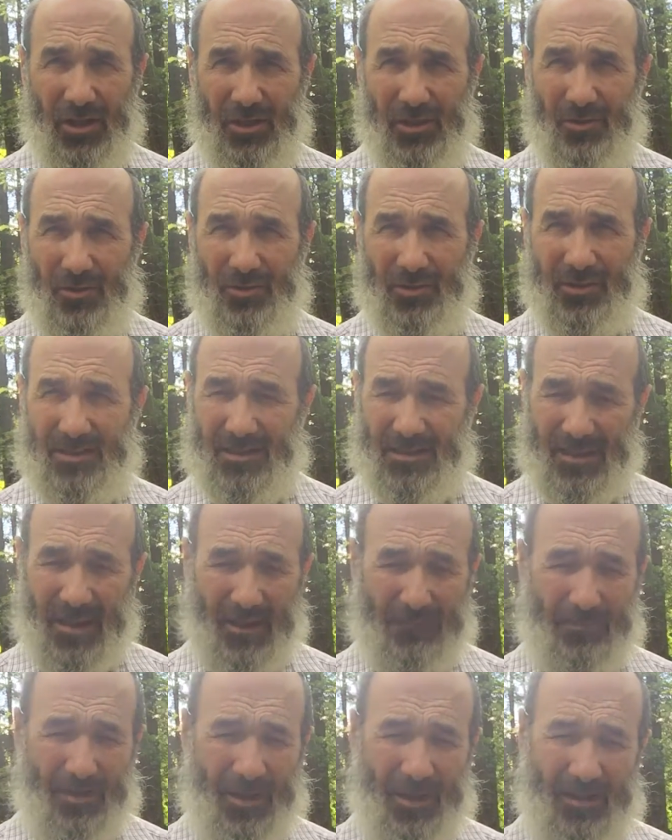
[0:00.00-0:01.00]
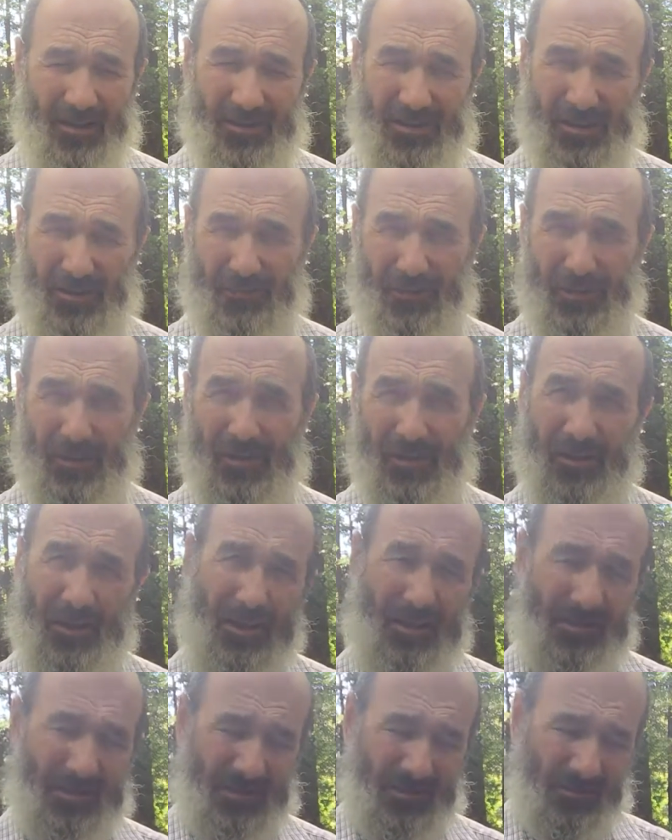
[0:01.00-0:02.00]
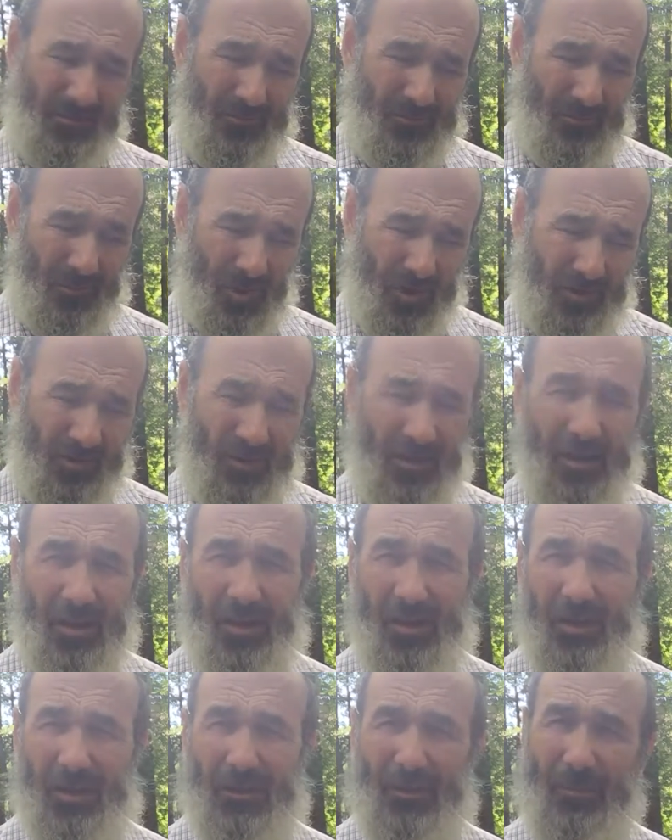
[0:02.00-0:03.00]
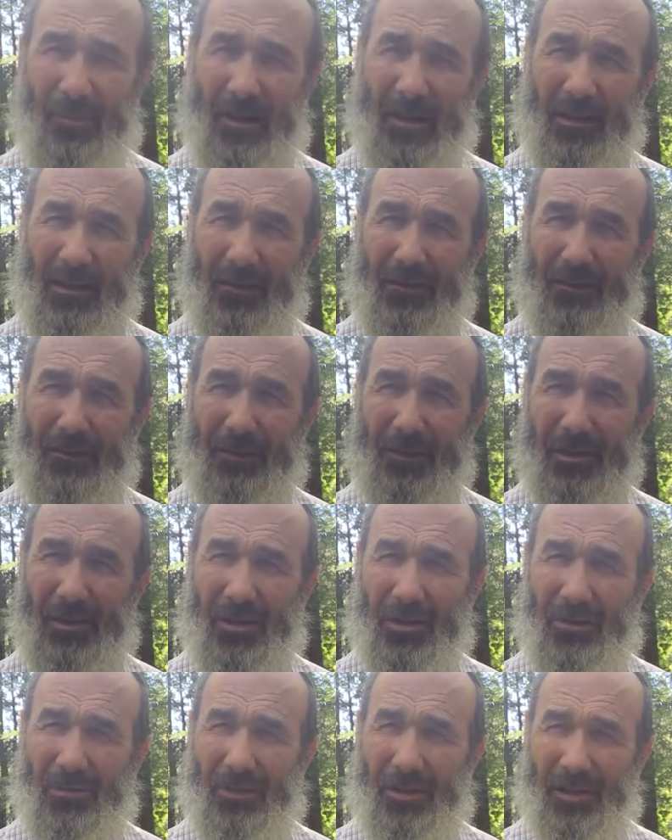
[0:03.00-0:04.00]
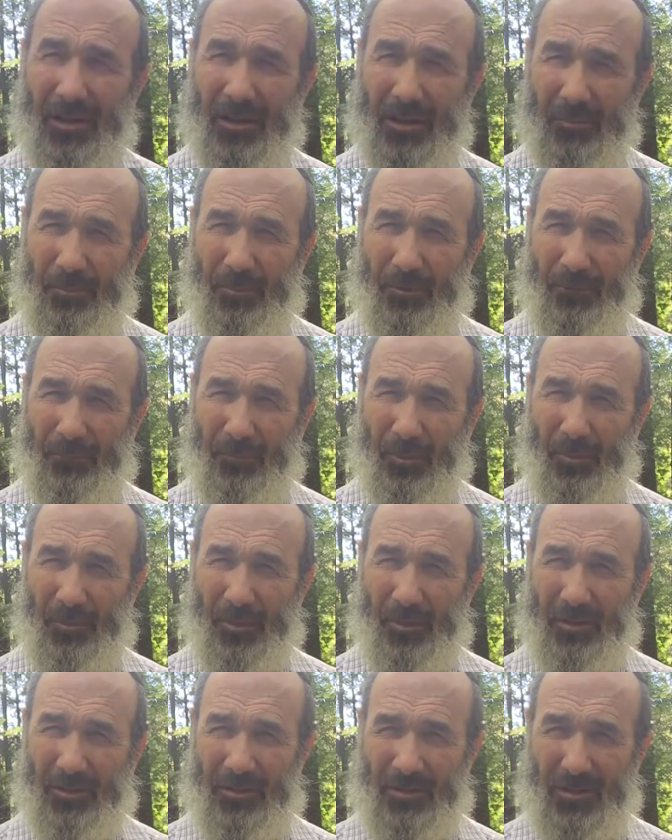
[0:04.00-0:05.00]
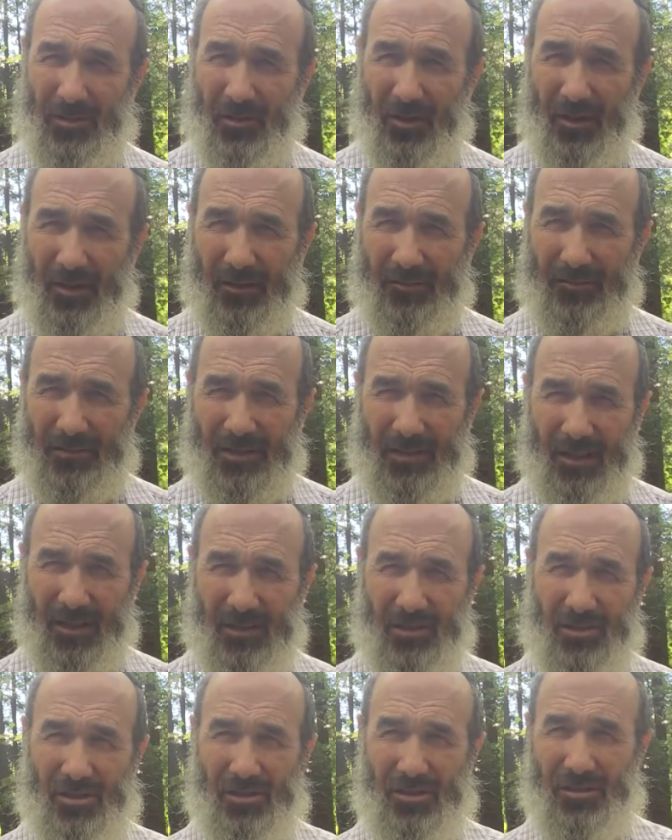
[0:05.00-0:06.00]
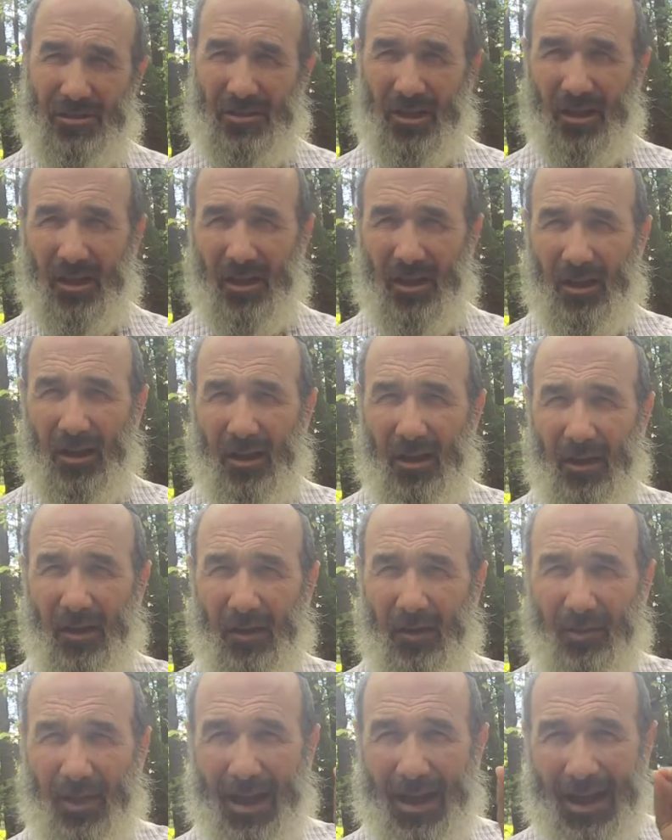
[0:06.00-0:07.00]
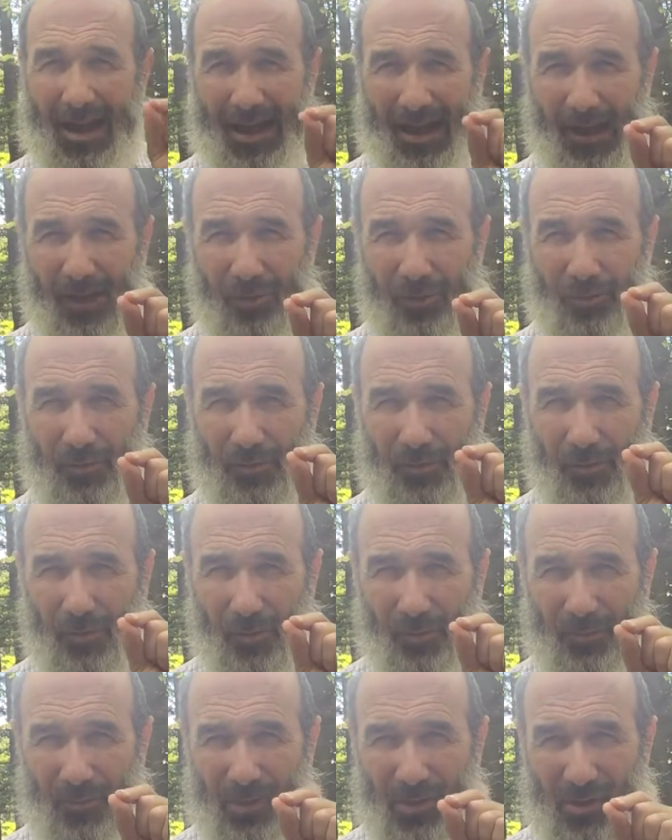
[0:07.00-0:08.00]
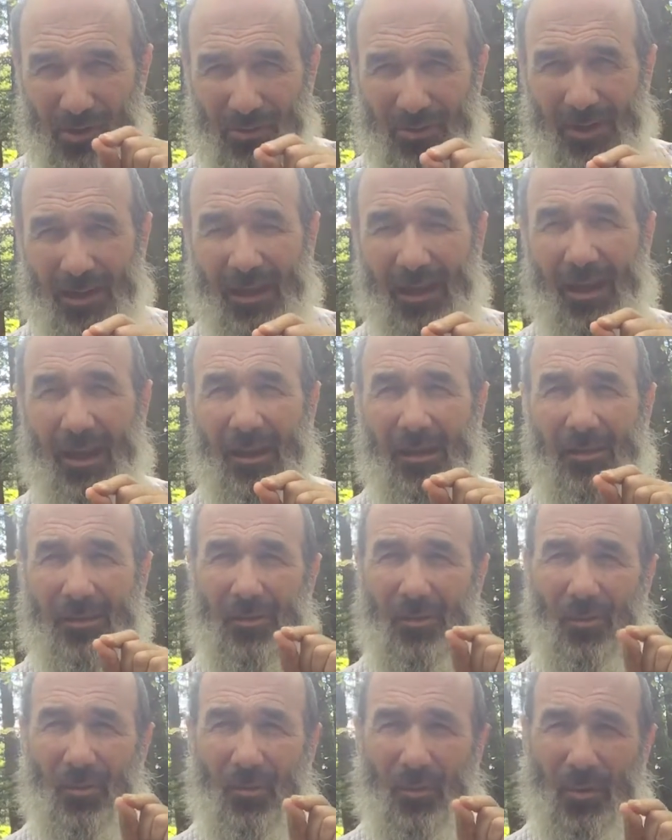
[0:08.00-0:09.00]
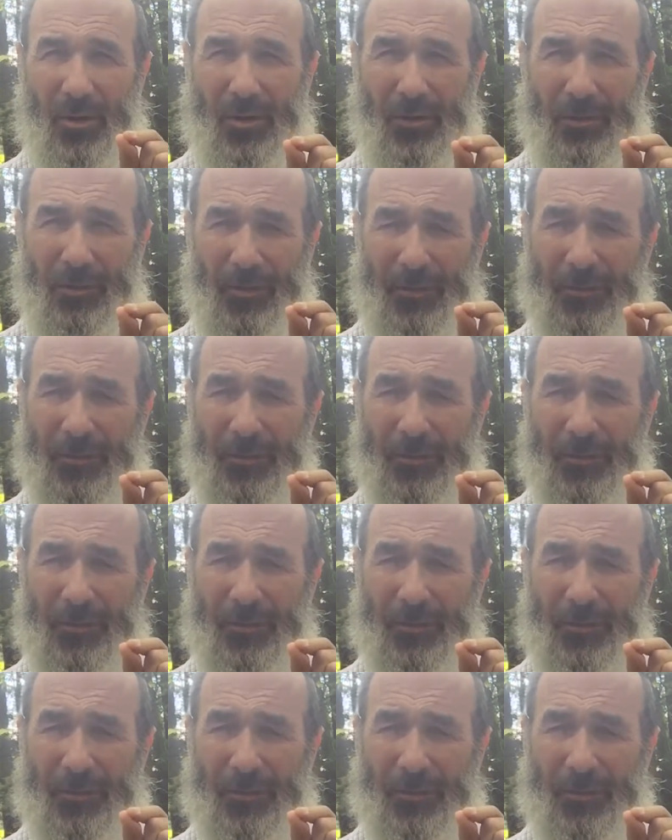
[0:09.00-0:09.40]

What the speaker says: you could snap out of this fear, and it's too long to make a video clip from it. There's a lot of stages of how to communicate with